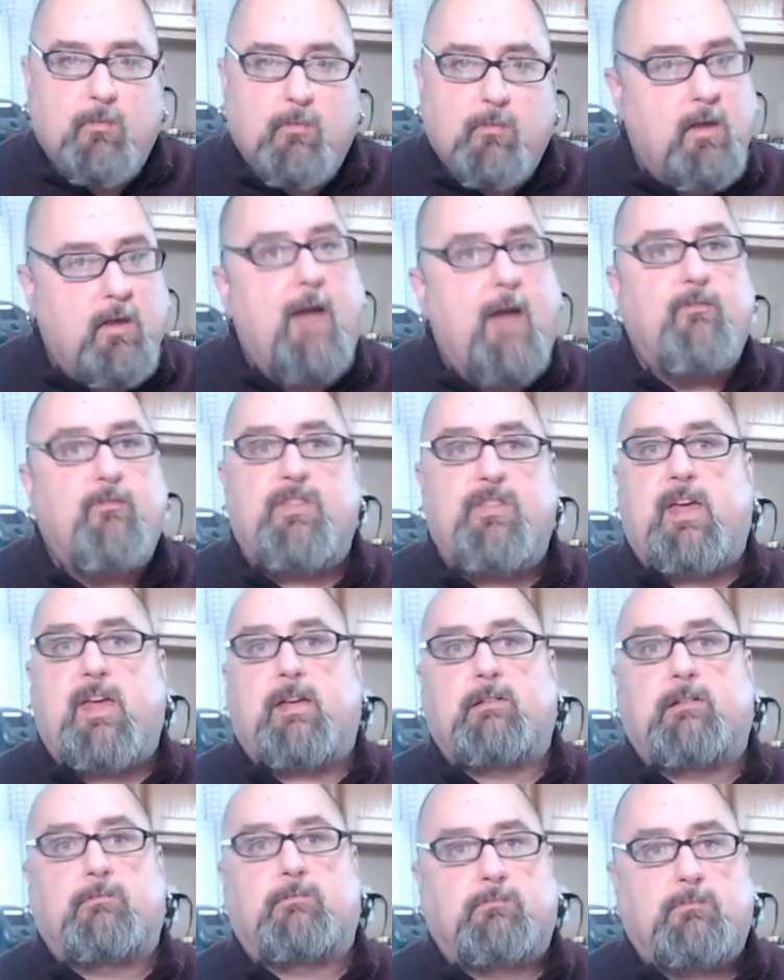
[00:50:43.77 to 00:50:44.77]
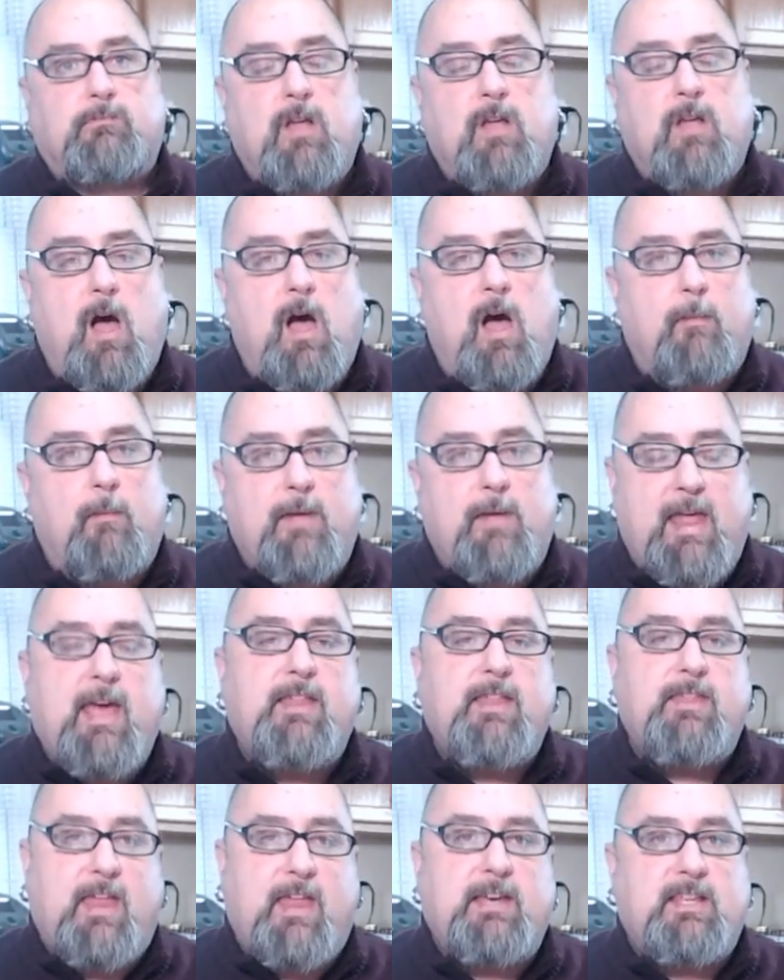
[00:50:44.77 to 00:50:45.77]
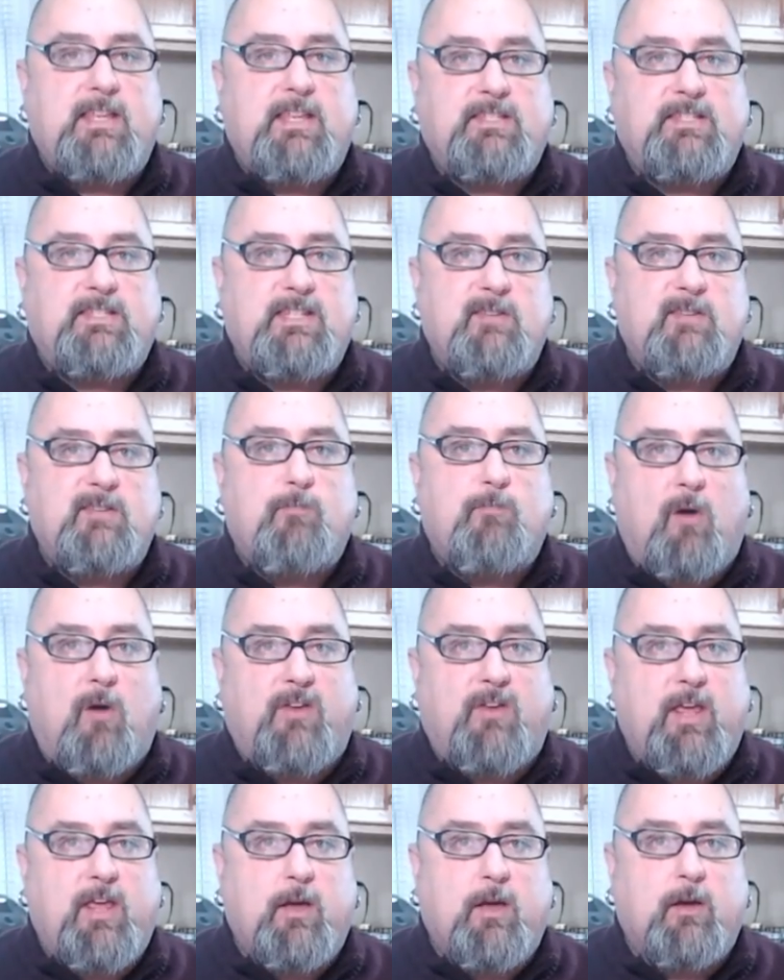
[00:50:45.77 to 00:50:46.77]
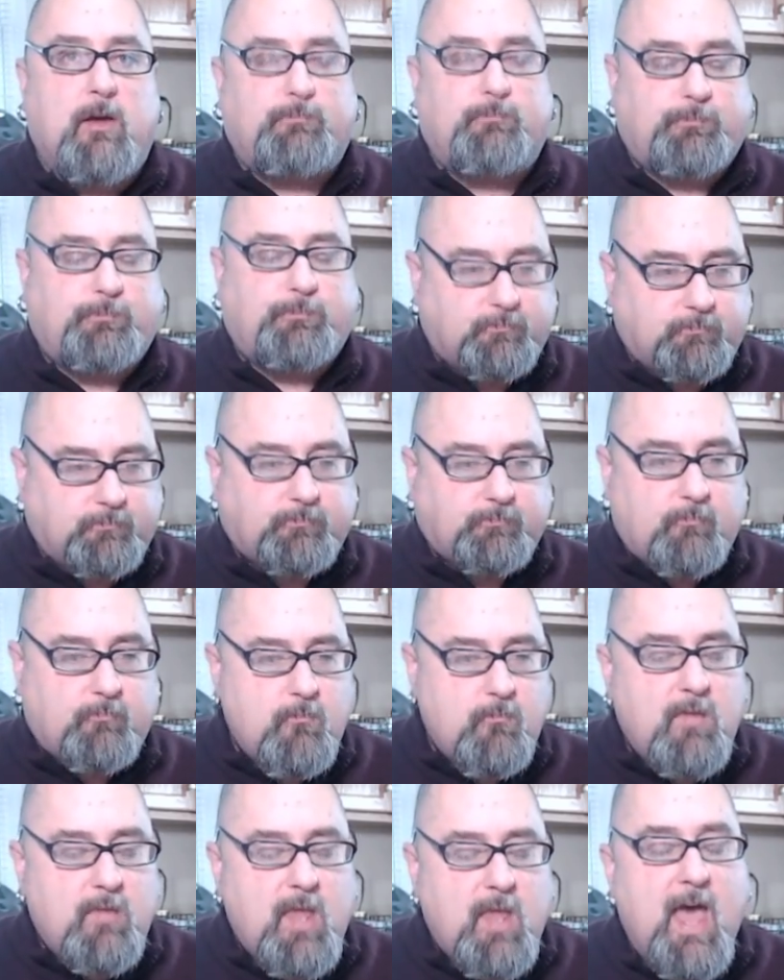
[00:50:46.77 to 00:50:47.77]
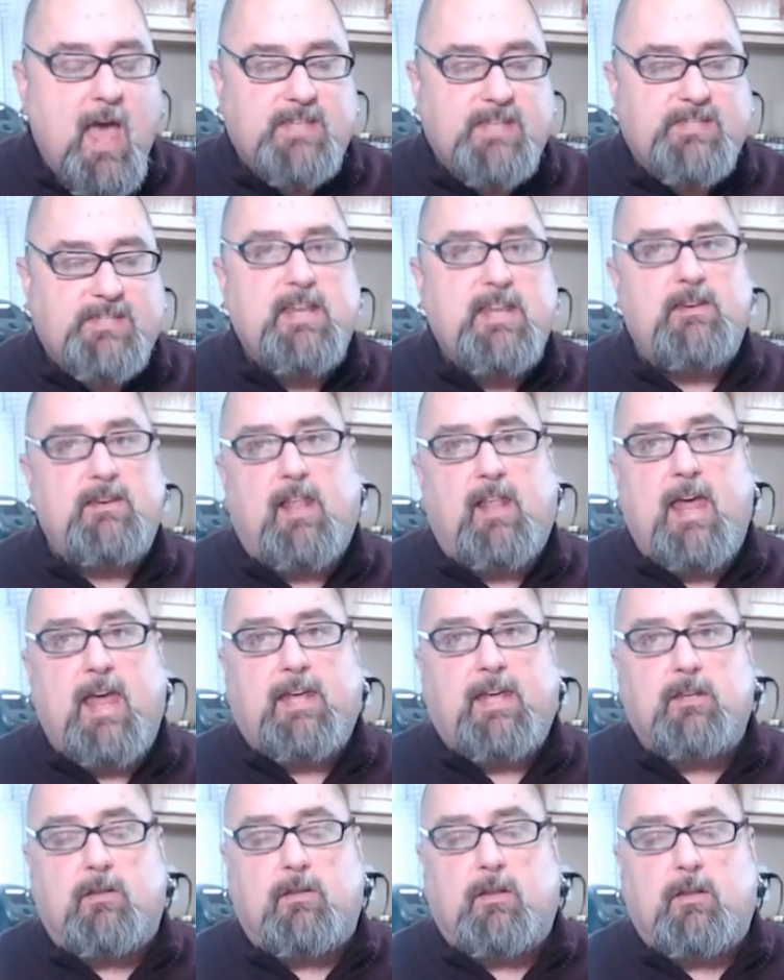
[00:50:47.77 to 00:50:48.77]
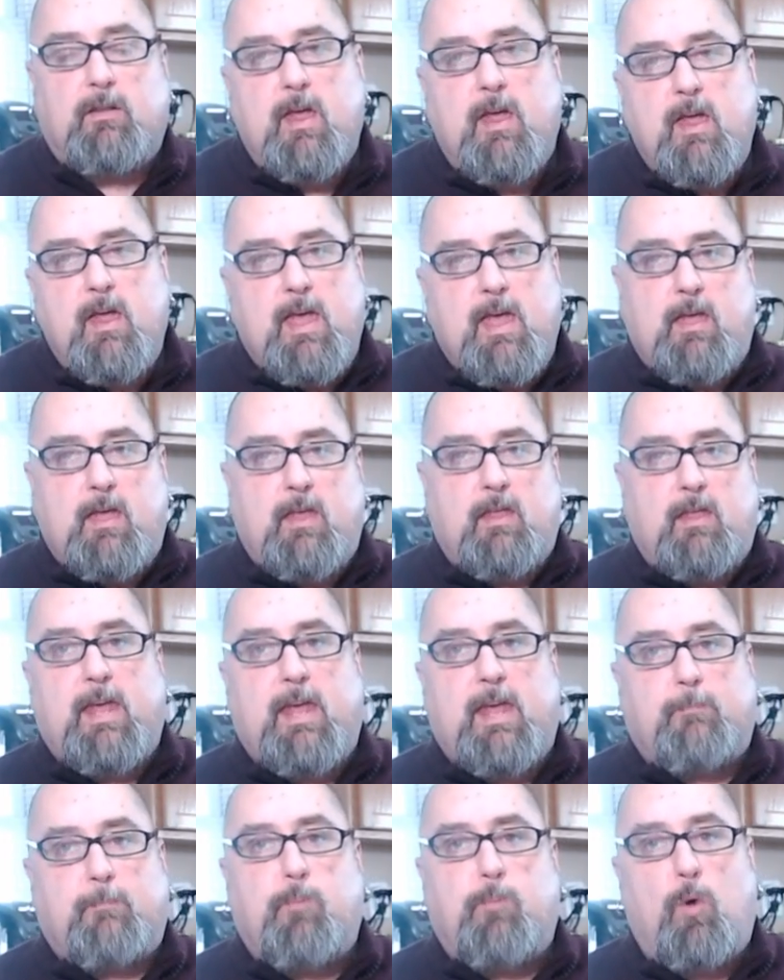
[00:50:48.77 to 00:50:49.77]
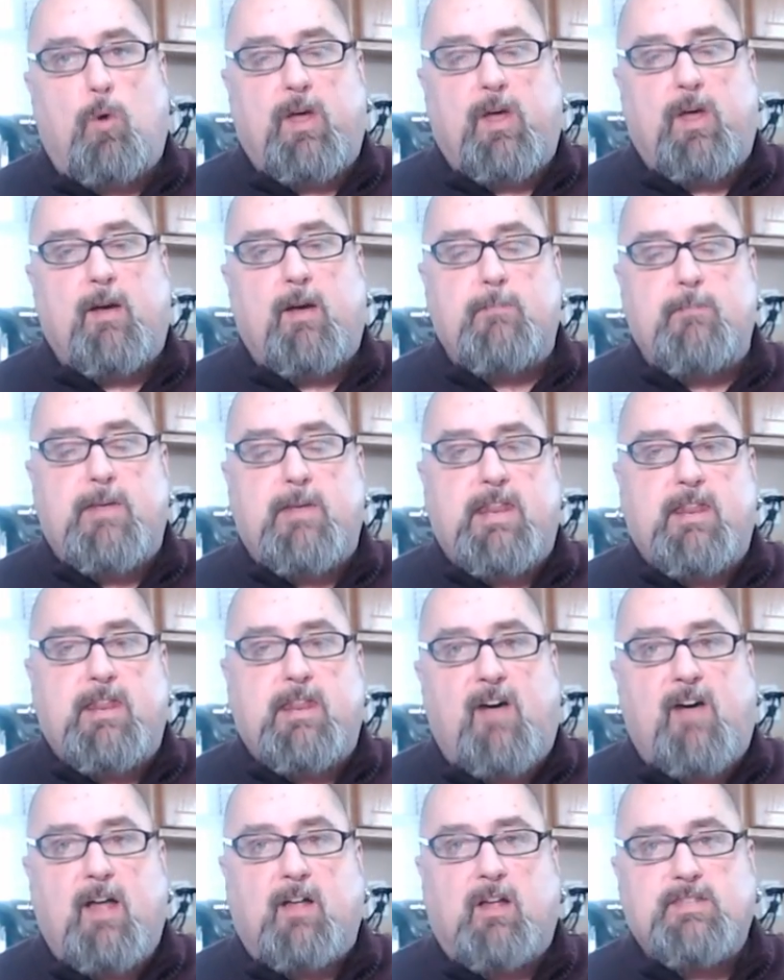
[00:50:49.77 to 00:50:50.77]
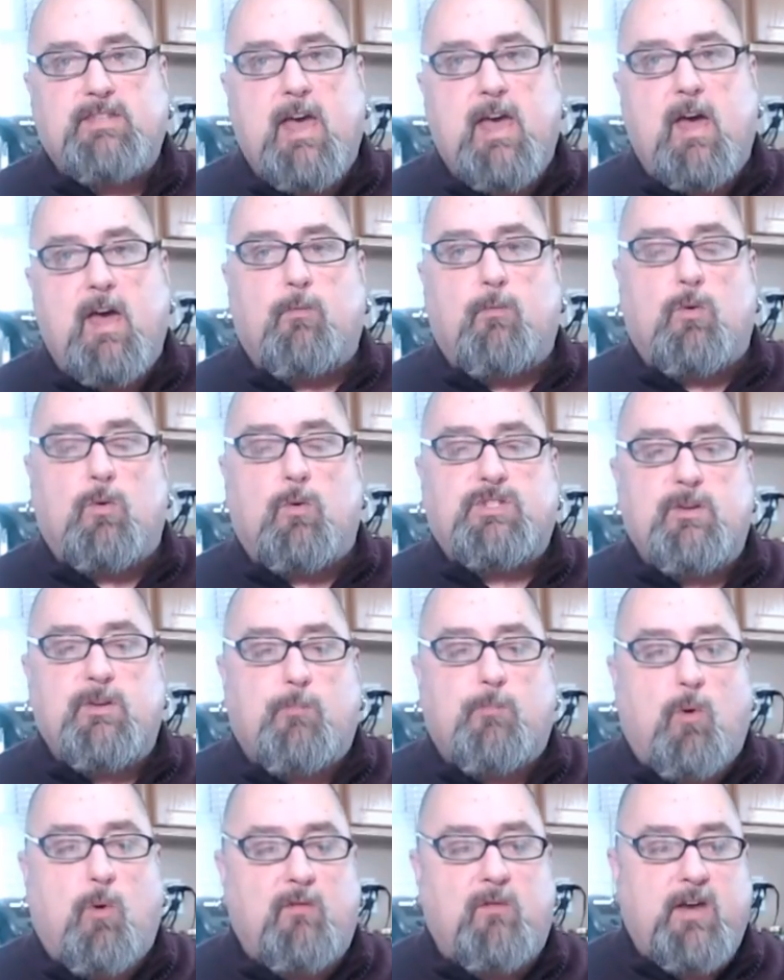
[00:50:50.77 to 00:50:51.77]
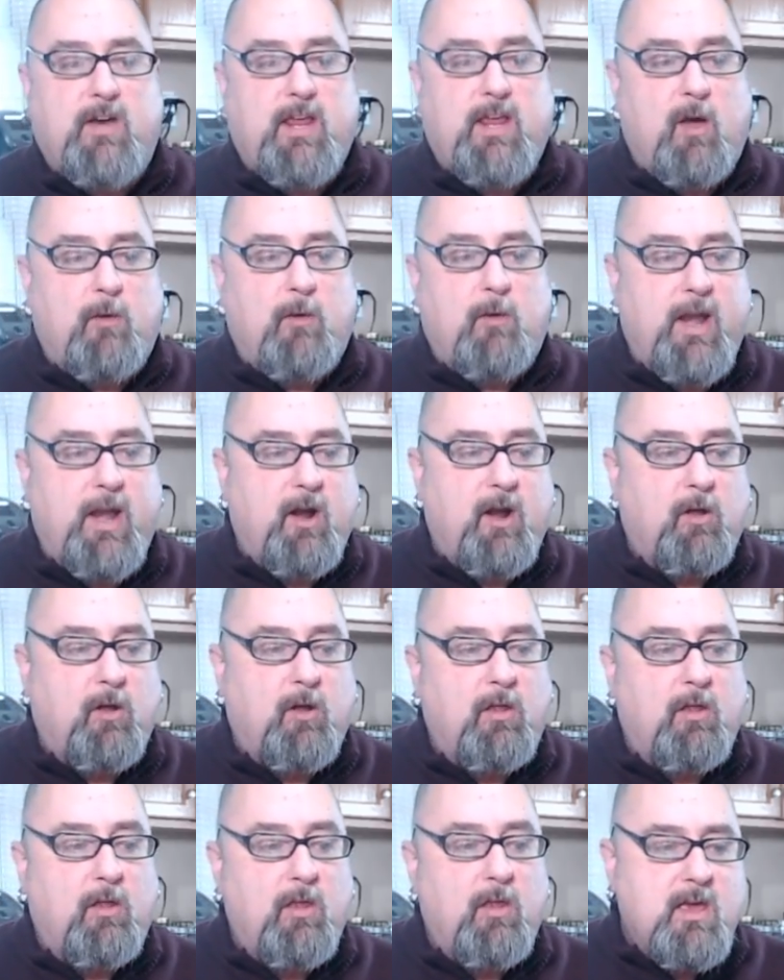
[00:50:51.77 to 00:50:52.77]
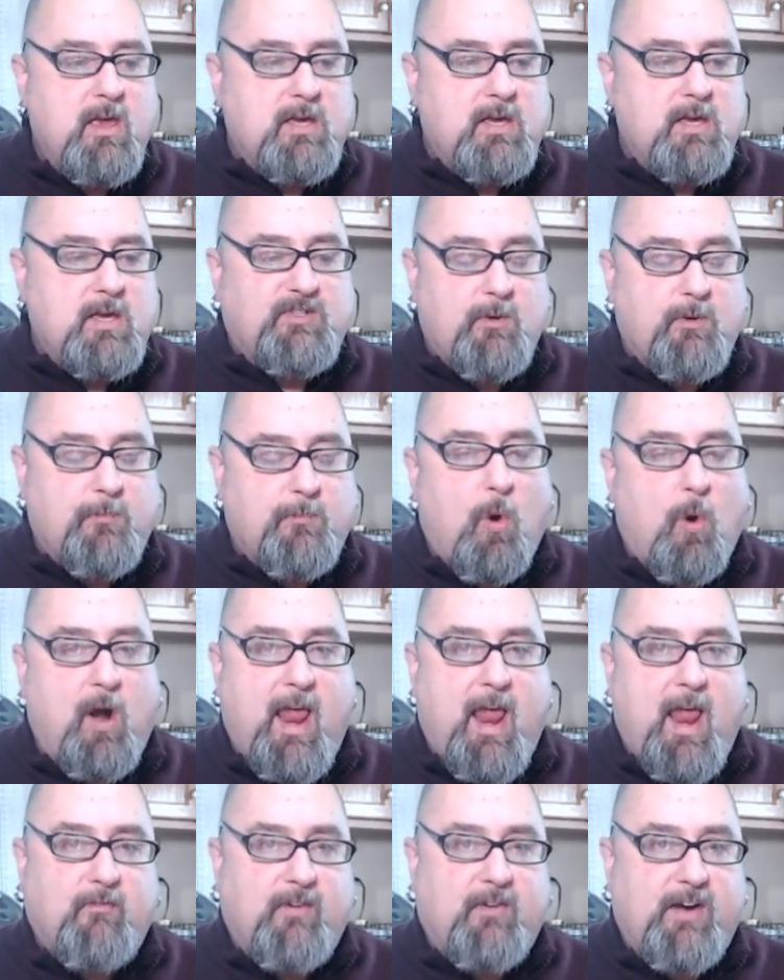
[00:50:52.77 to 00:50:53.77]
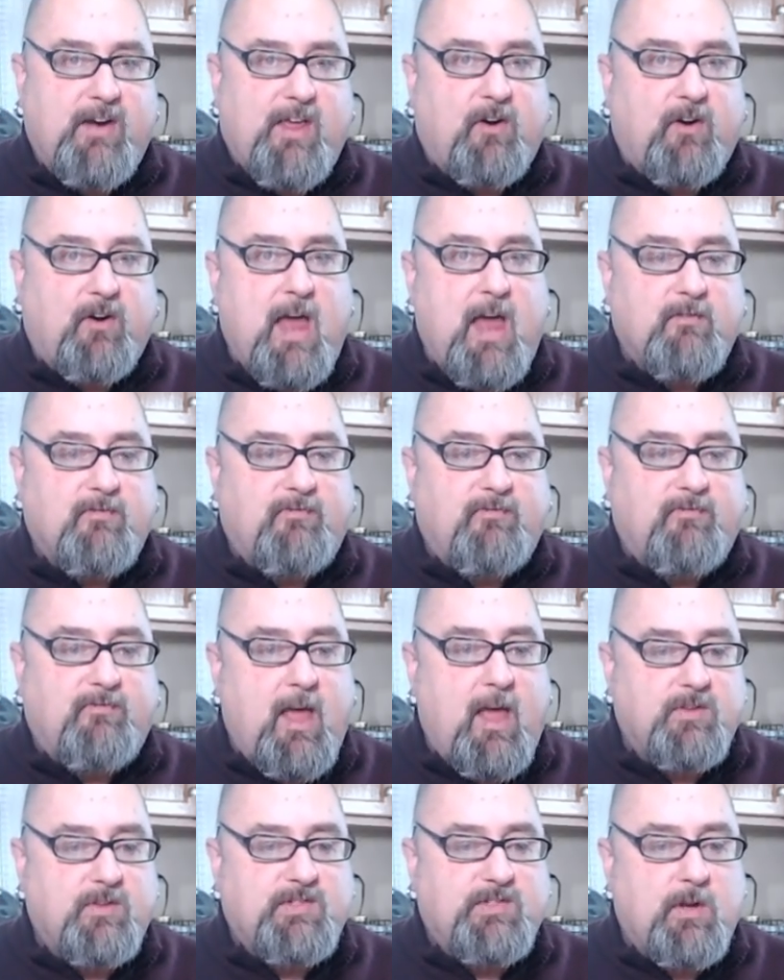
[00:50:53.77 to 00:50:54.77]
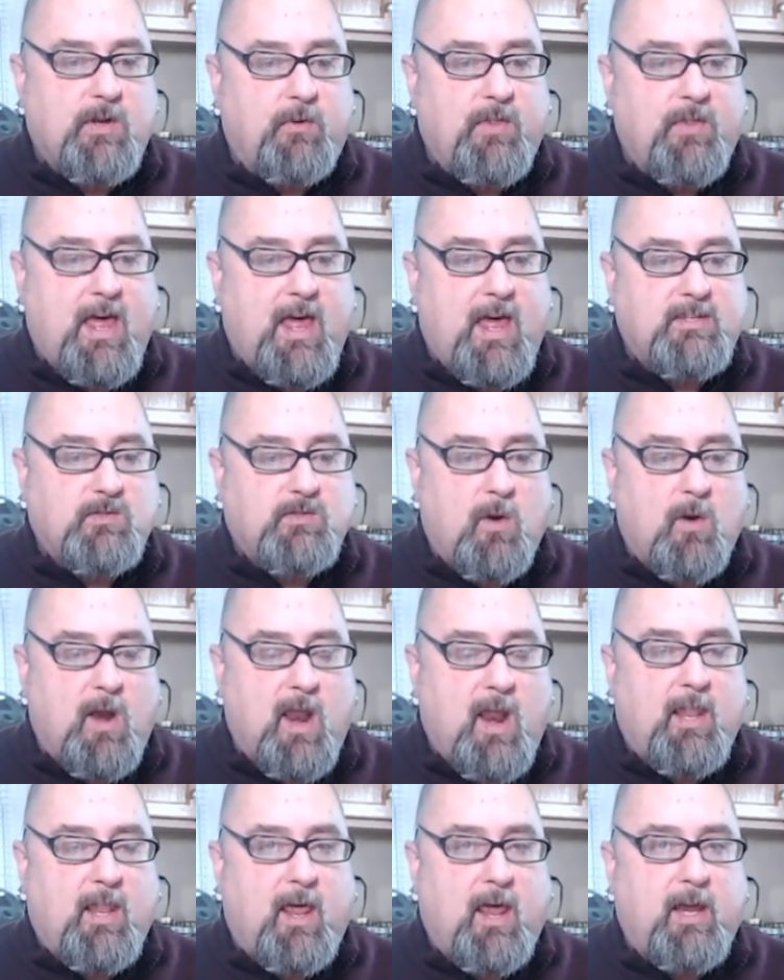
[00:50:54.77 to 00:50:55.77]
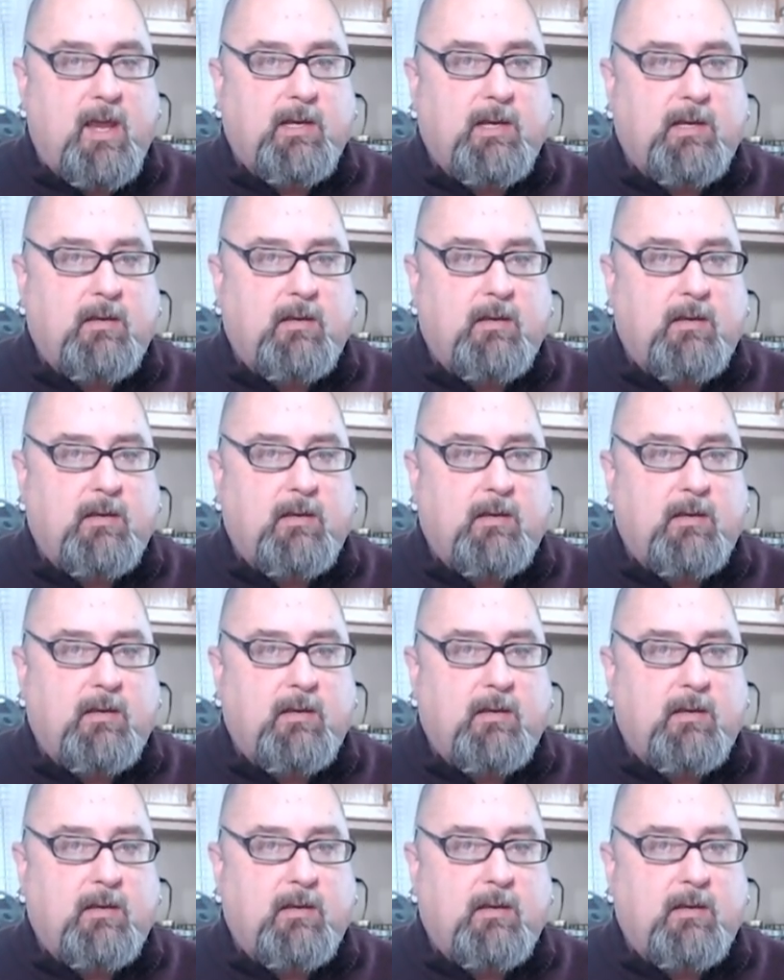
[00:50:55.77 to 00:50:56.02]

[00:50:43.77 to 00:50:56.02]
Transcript: Everything. And that it doesn't support video. As in, like pulling a media file down, it won't support video, but it'll support every other kind of file, so that's what I like.